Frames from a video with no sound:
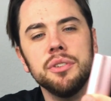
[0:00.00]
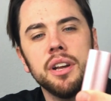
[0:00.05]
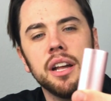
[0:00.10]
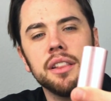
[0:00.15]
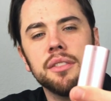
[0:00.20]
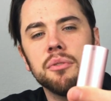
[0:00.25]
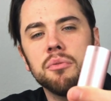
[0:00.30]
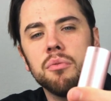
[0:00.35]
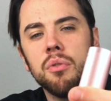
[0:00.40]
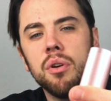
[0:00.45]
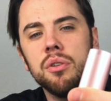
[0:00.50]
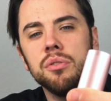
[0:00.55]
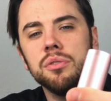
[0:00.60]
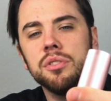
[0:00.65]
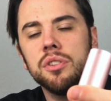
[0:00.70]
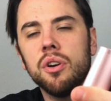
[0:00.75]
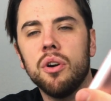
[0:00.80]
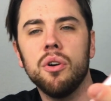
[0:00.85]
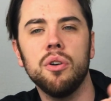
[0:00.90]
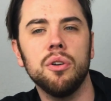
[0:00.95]
You got the rose
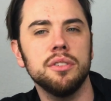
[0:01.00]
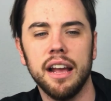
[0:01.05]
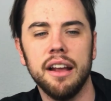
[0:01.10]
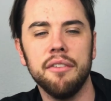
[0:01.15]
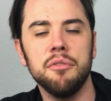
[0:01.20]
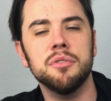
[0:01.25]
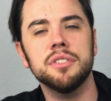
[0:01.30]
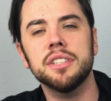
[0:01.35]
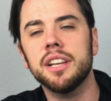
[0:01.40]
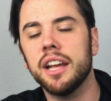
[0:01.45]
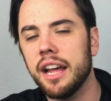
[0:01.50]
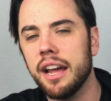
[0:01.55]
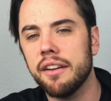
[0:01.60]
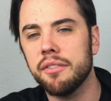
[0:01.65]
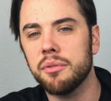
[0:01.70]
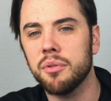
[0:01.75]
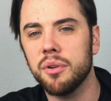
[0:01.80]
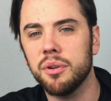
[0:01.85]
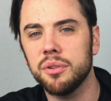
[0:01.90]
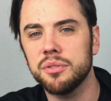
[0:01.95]
gold. Everyone's got to have
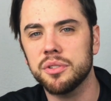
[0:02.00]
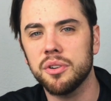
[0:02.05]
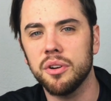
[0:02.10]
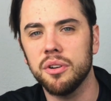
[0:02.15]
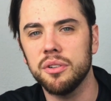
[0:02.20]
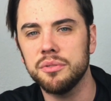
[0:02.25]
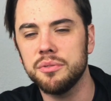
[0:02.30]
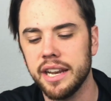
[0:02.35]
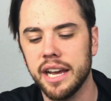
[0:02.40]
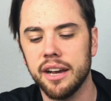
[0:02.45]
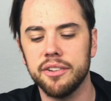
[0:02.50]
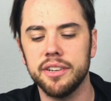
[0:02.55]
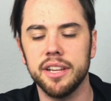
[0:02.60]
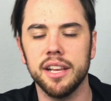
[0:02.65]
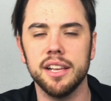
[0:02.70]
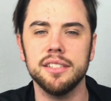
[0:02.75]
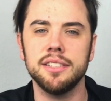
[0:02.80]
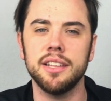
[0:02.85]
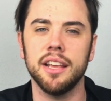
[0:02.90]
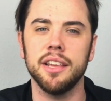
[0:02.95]
a rose gold
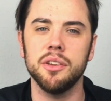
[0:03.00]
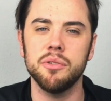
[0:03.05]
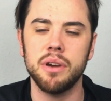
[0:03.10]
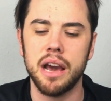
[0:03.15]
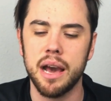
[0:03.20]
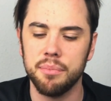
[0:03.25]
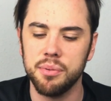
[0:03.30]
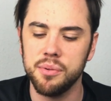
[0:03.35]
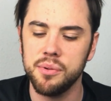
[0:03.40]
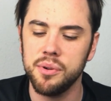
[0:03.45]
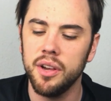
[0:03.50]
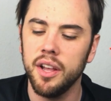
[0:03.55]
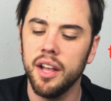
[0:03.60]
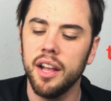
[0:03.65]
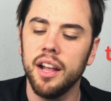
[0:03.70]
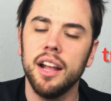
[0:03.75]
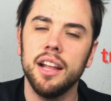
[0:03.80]
nowadays. Thank you, Apple.